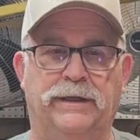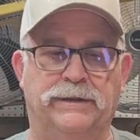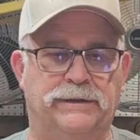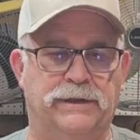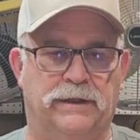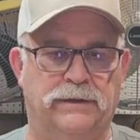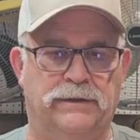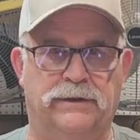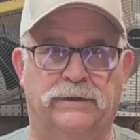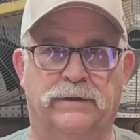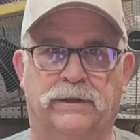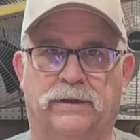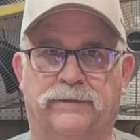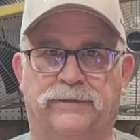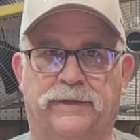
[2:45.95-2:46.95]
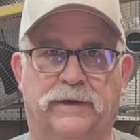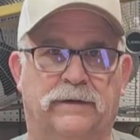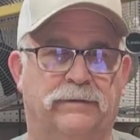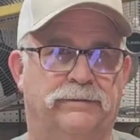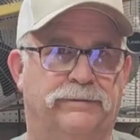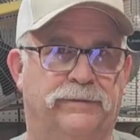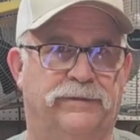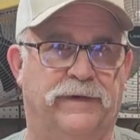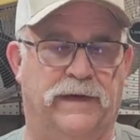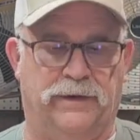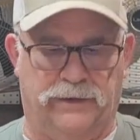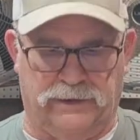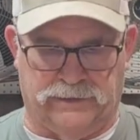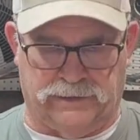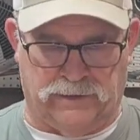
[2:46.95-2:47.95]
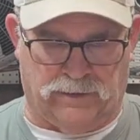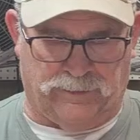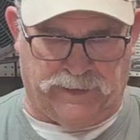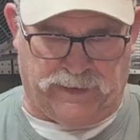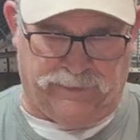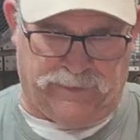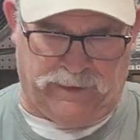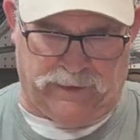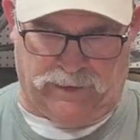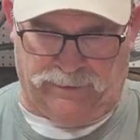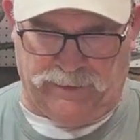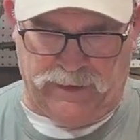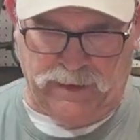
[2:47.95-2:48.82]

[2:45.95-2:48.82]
to charge your cell phone, fire this little baby up.